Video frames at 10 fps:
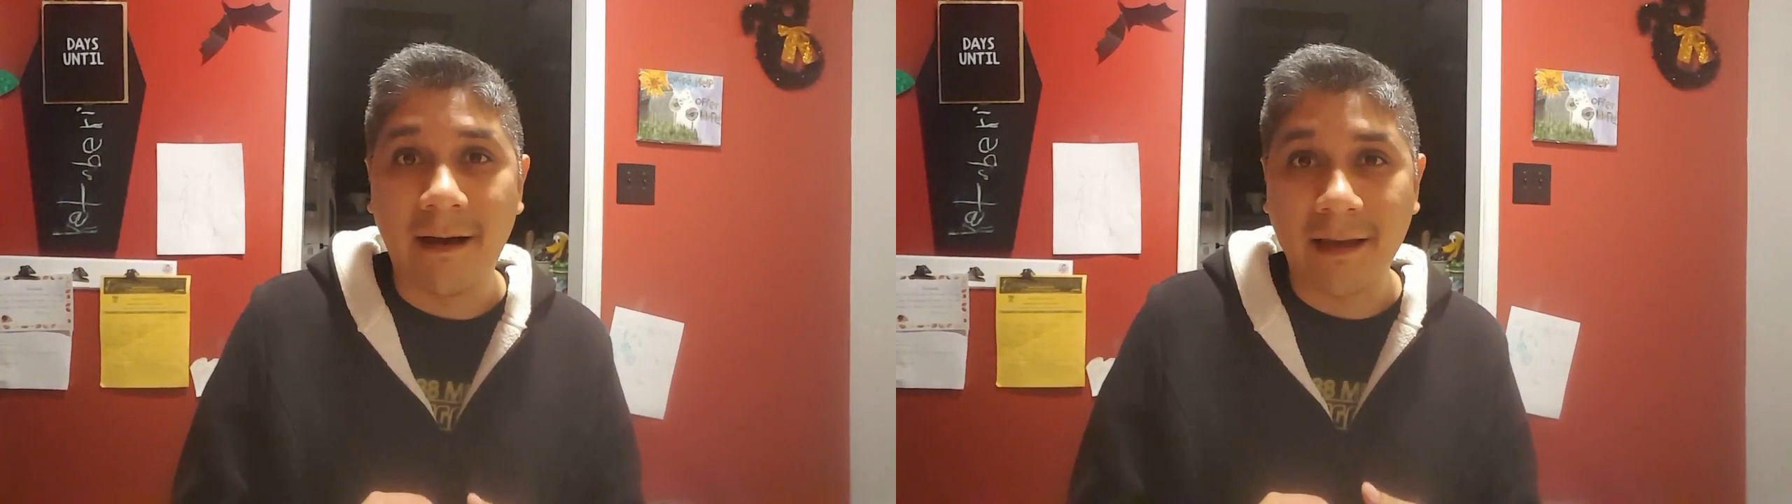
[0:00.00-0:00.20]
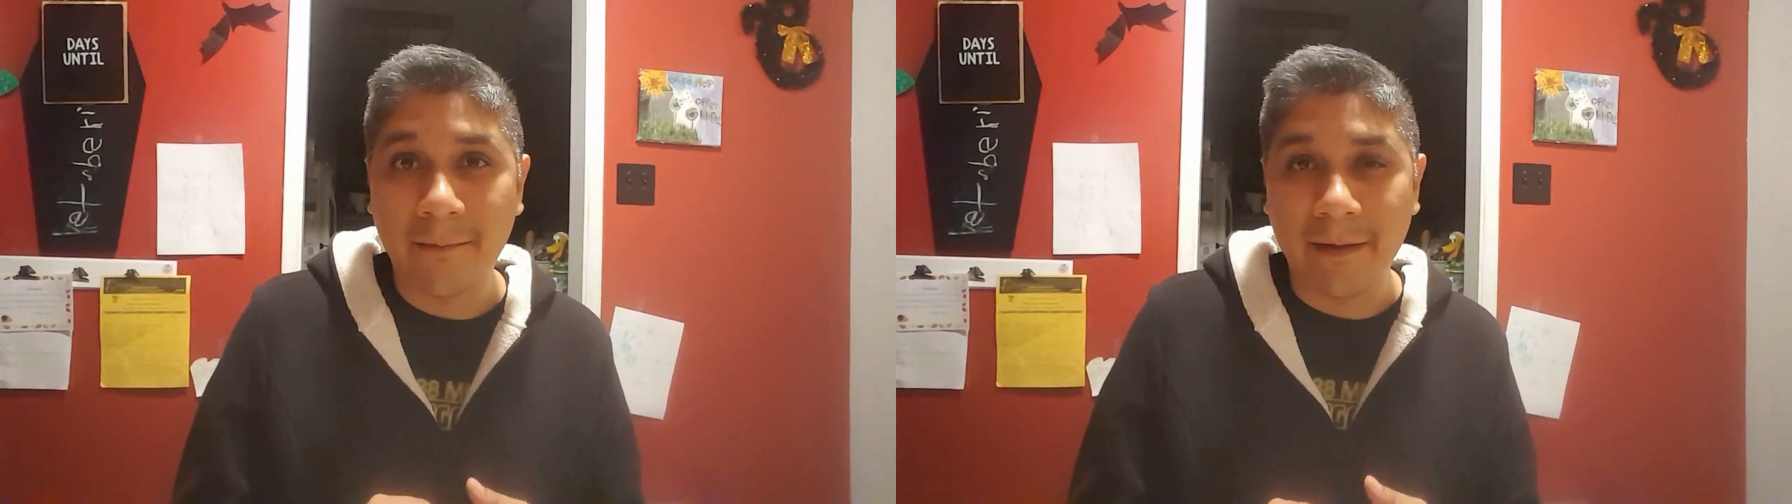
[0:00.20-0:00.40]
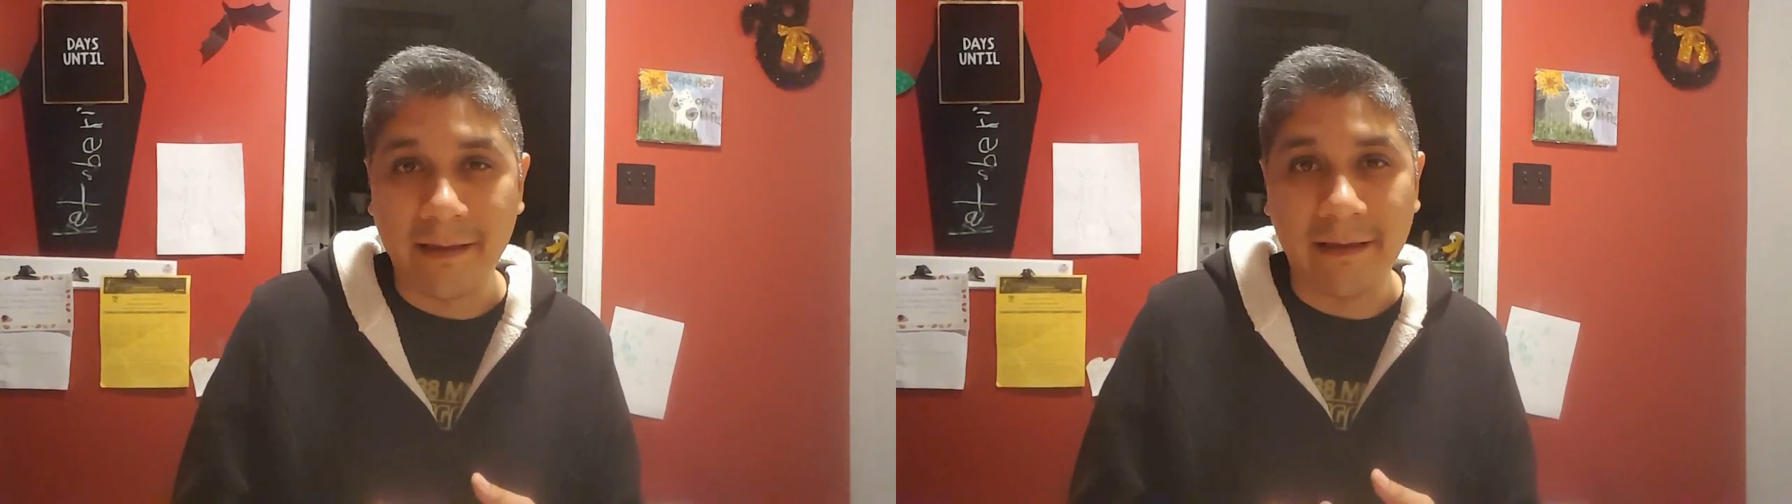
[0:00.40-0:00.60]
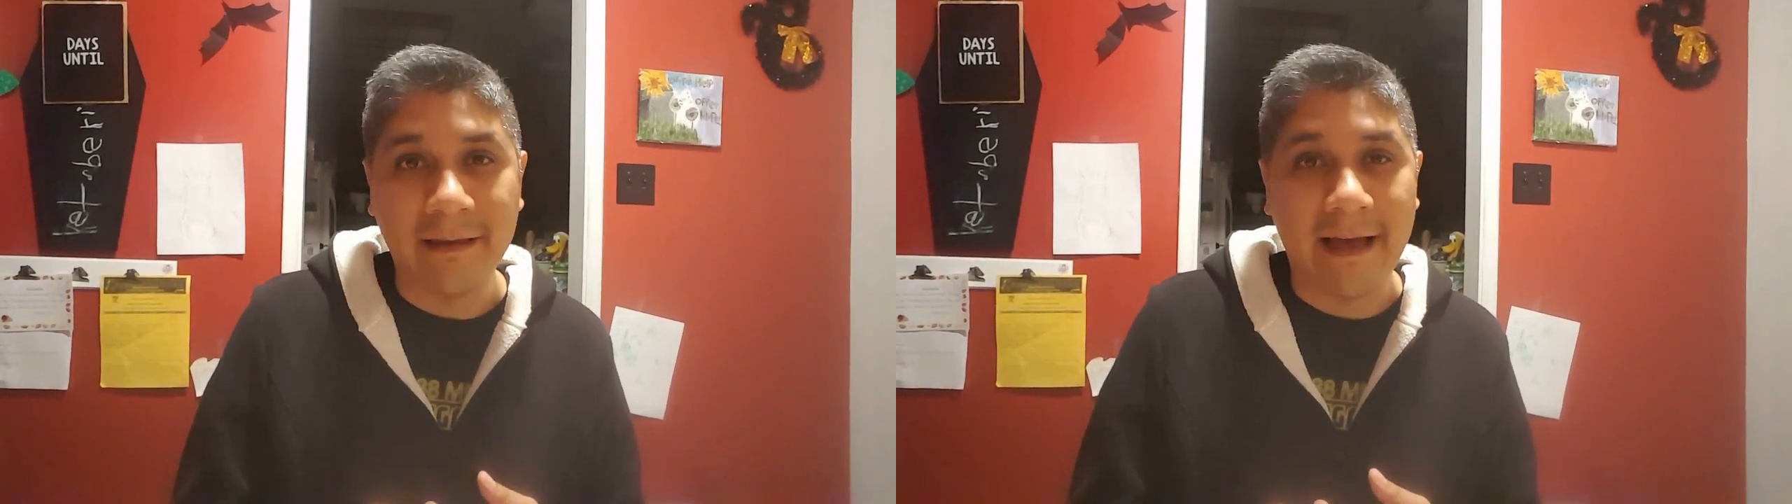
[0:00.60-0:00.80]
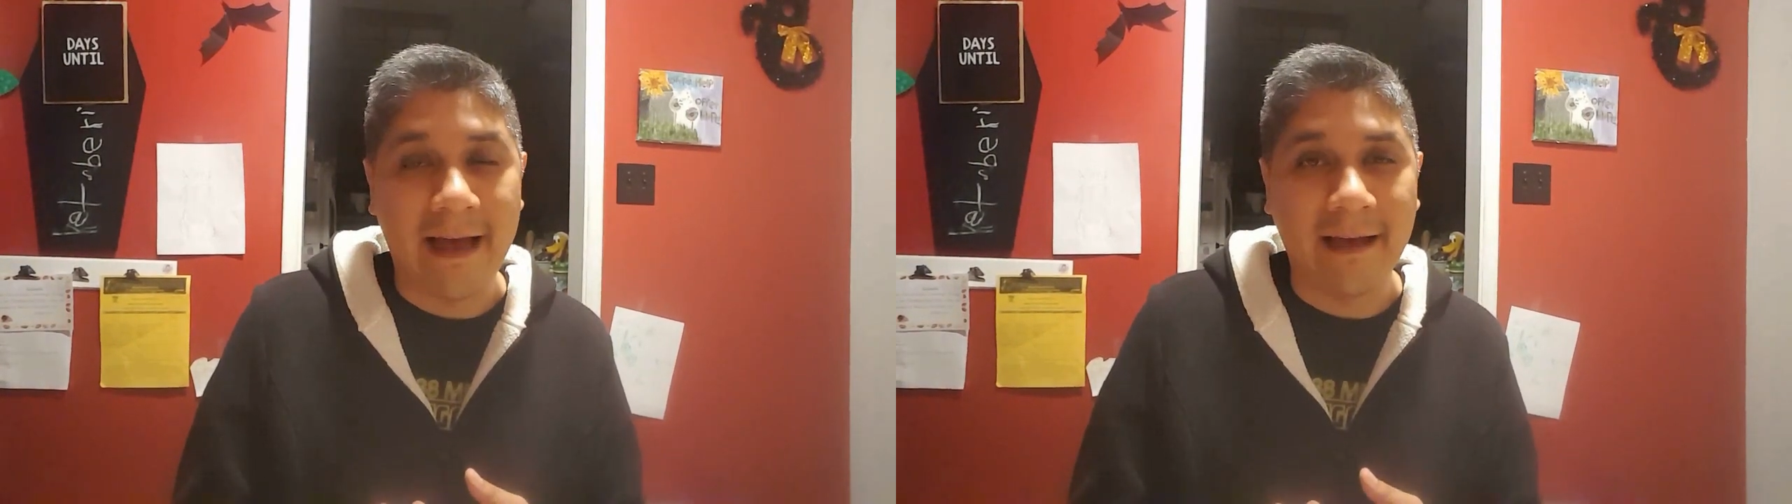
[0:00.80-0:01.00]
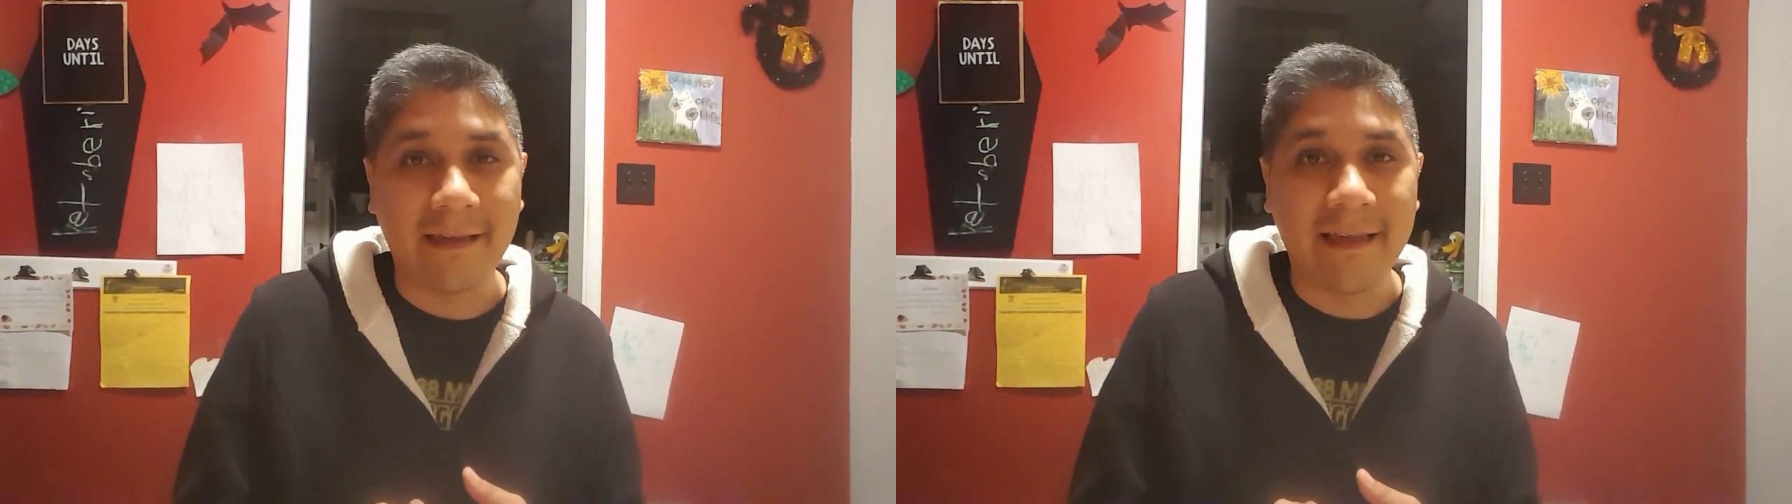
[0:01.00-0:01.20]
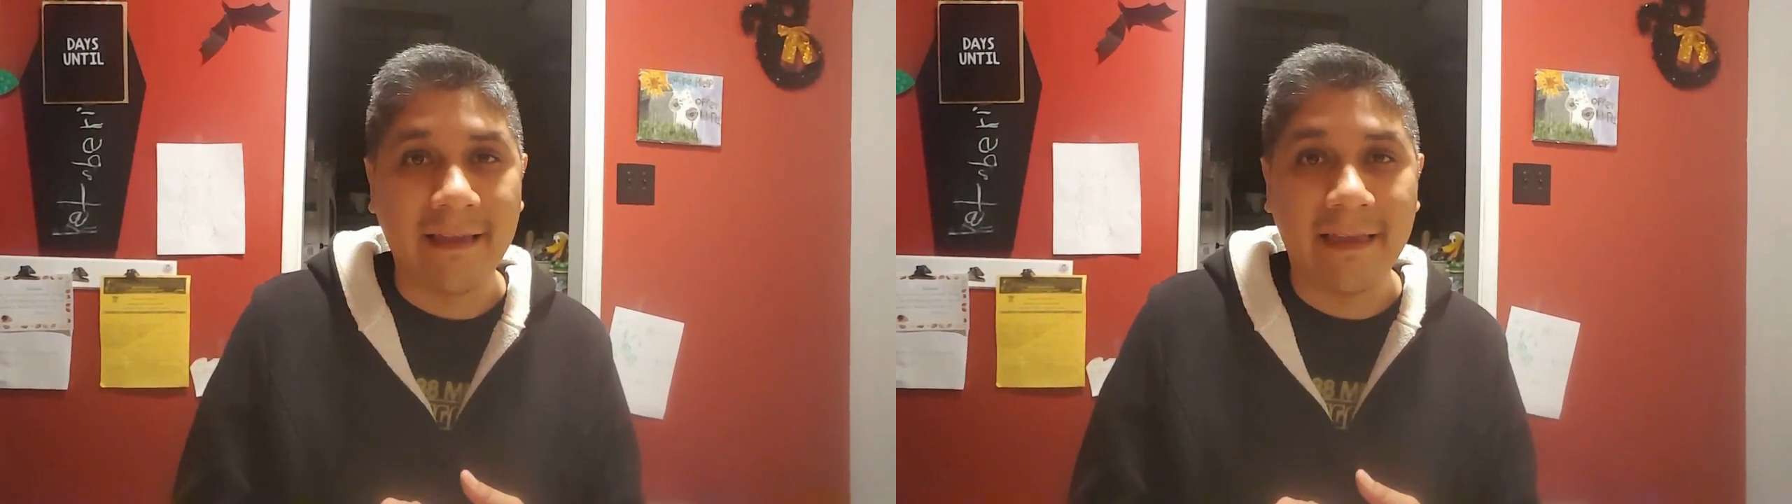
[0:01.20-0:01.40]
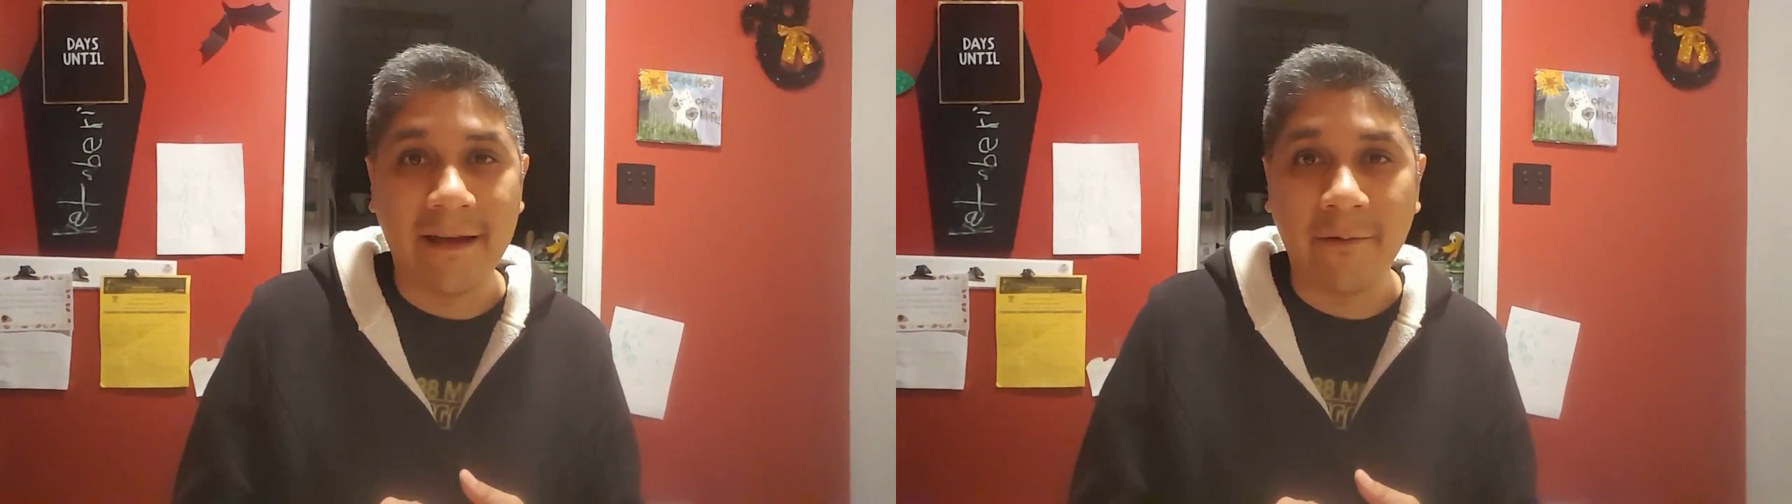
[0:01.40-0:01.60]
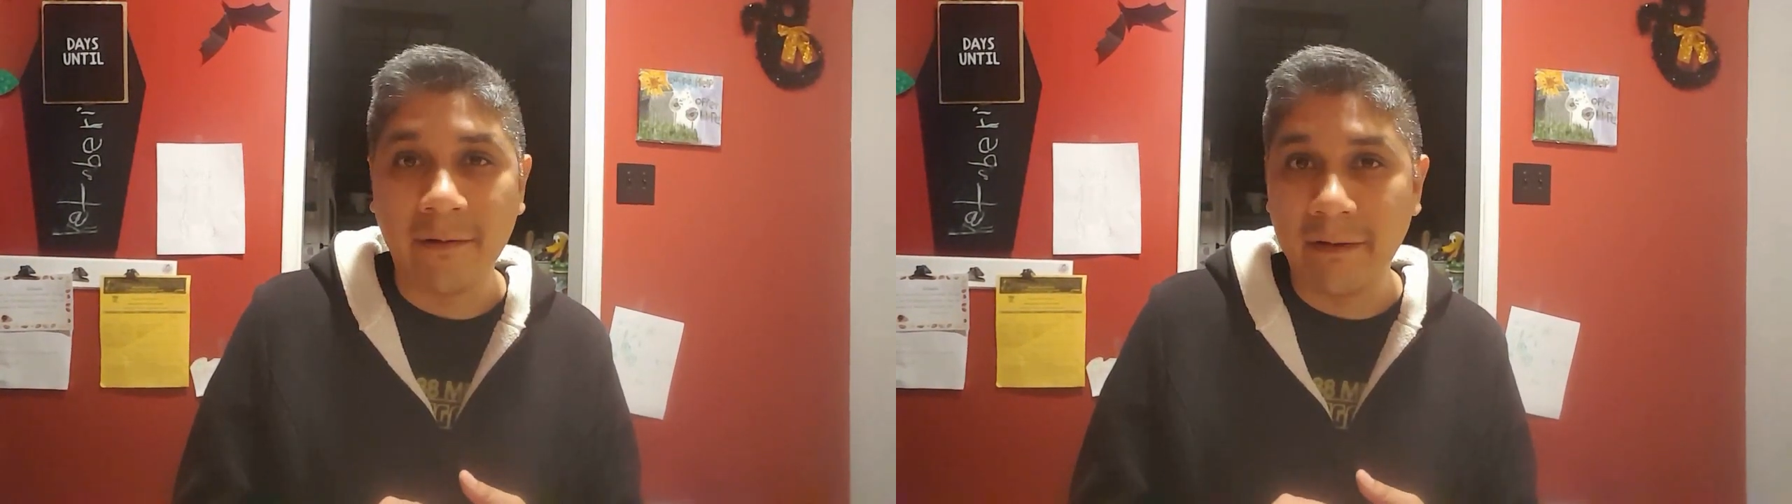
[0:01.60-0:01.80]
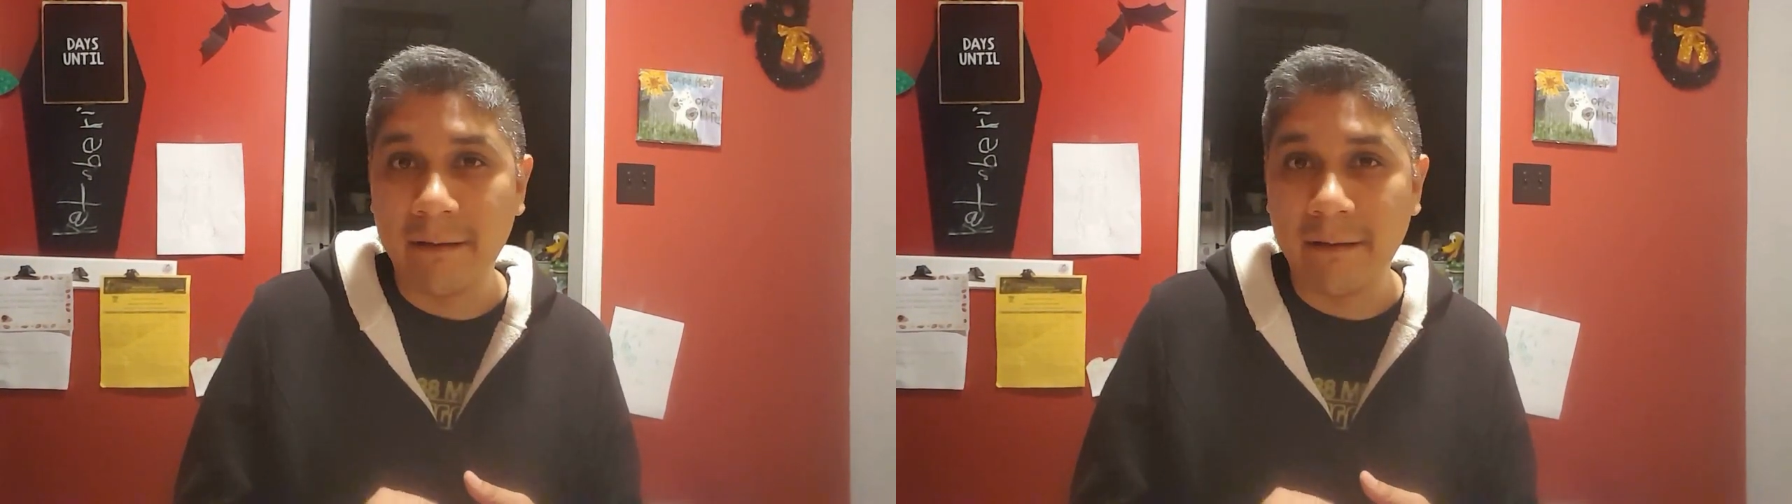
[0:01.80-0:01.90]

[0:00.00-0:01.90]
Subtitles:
occupancy tax that they will